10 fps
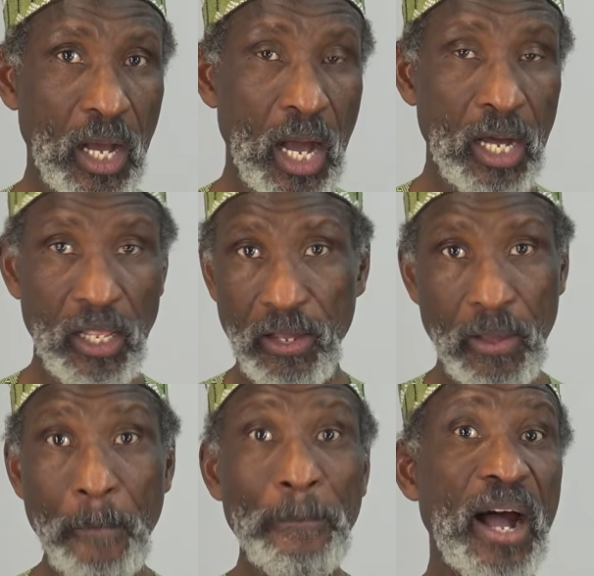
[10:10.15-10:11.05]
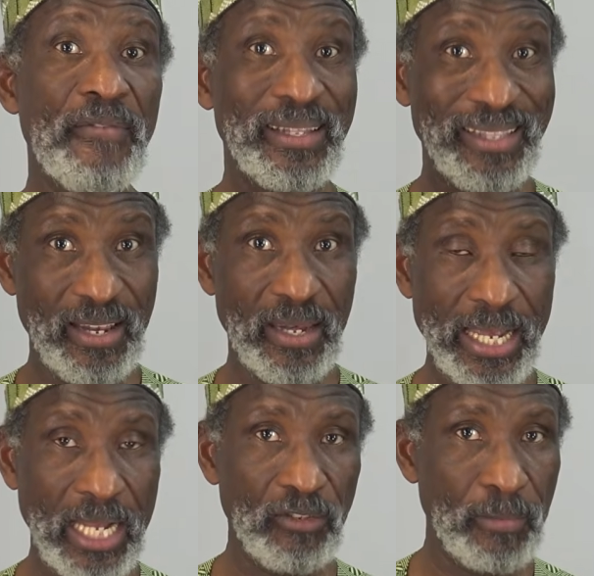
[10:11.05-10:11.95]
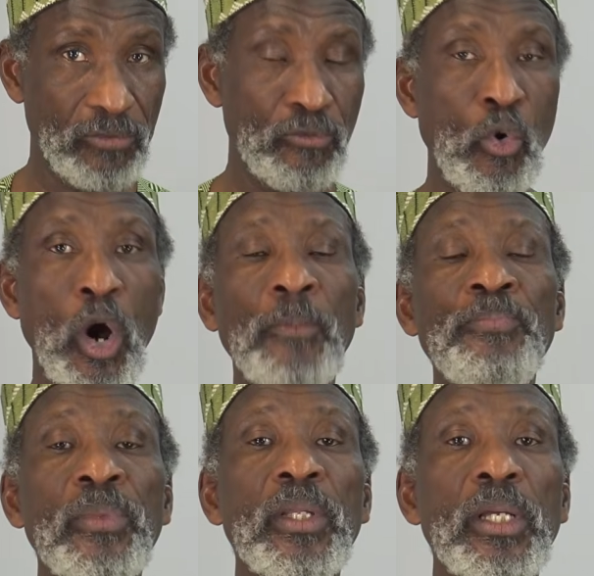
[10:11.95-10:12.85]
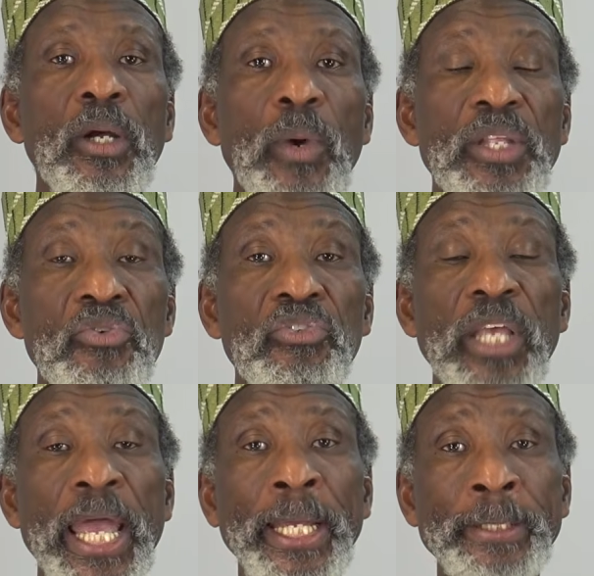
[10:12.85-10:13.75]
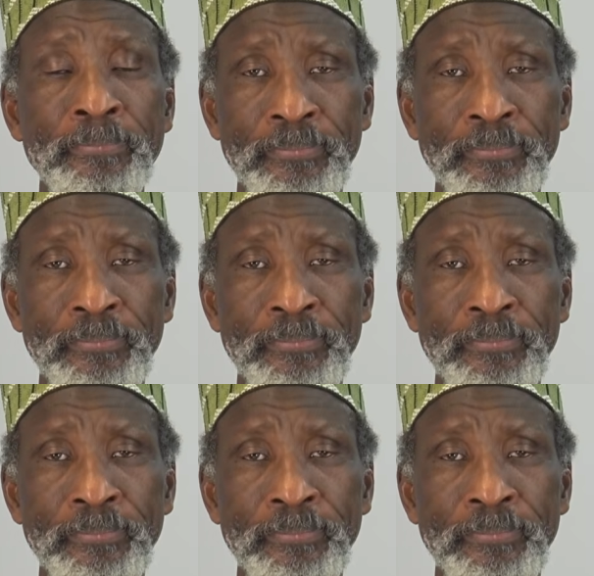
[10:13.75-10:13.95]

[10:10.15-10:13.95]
the imperfect indicative marfu'. When you say